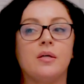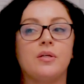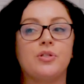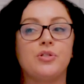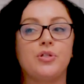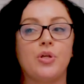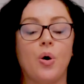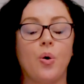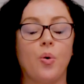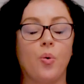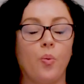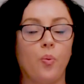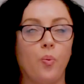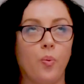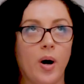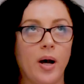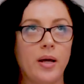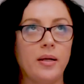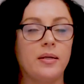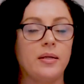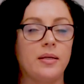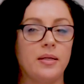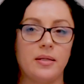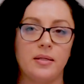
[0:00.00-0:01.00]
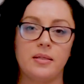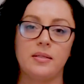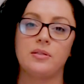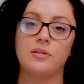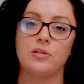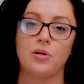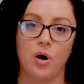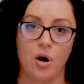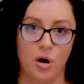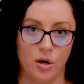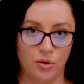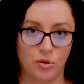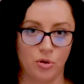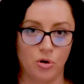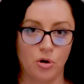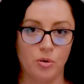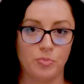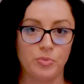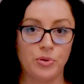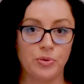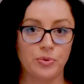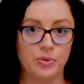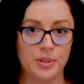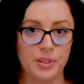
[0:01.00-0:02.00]
So, what is
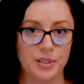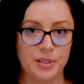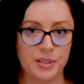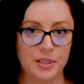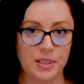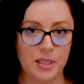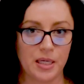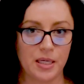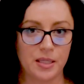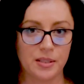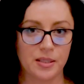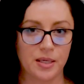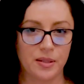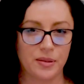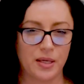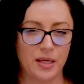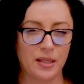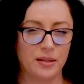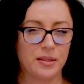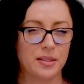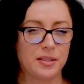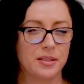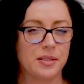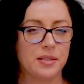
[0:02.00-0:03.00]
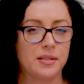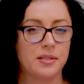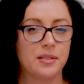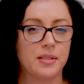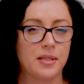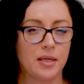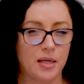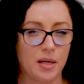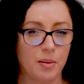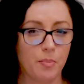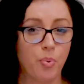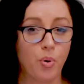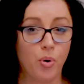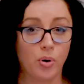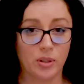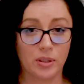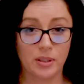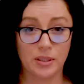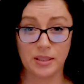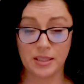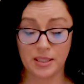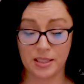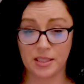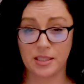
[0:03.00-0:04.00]
autoimmune disease? I think this is an
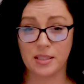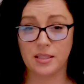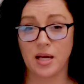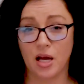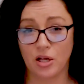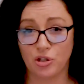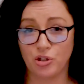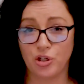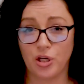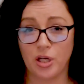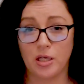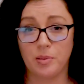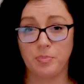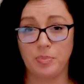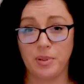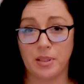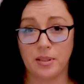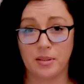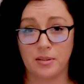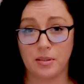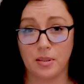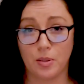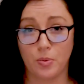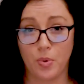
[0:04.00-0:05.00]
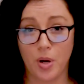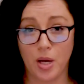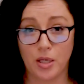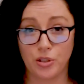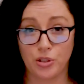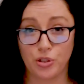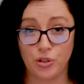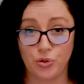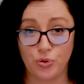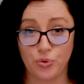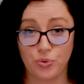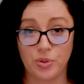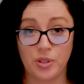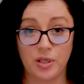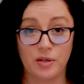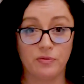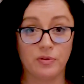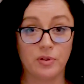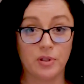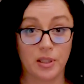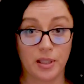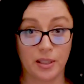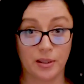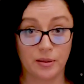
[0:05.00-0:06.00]
important discussion because I want to give
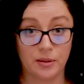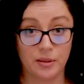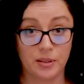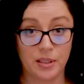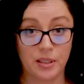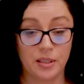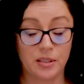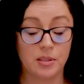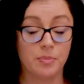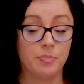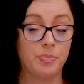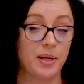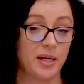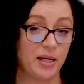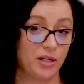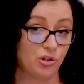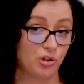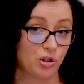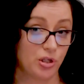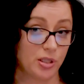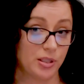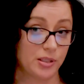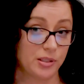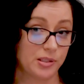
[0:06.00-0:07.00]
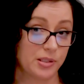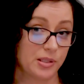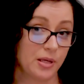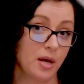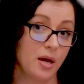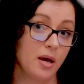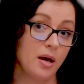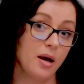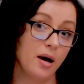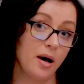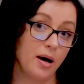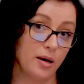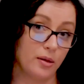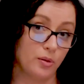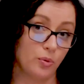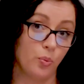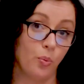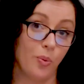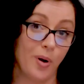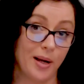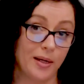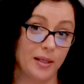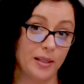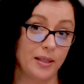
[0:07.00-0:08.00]
clarity to patients on
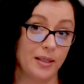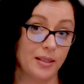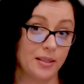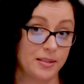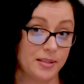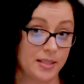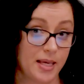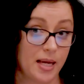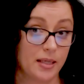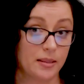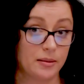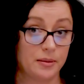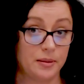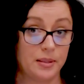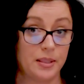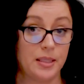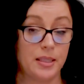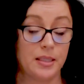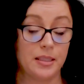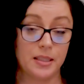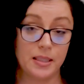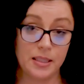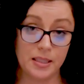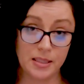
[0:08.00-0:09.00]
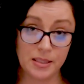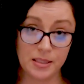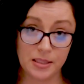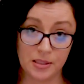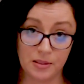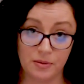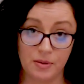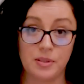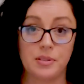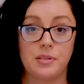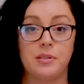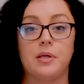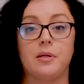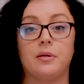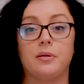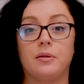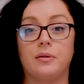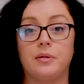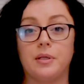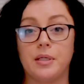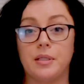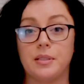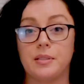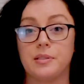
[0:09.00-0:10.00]
what exactly it is, as there
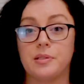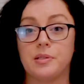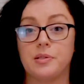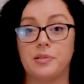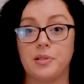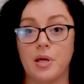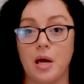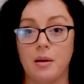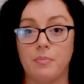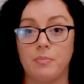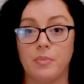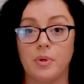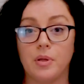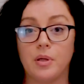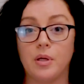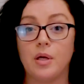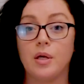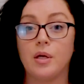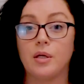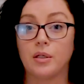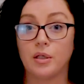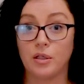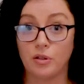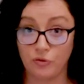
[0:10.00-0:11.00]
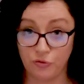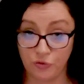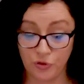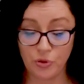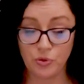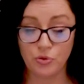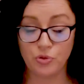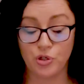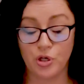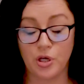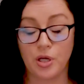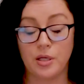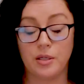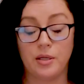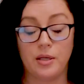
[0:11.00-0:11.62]
is some confusion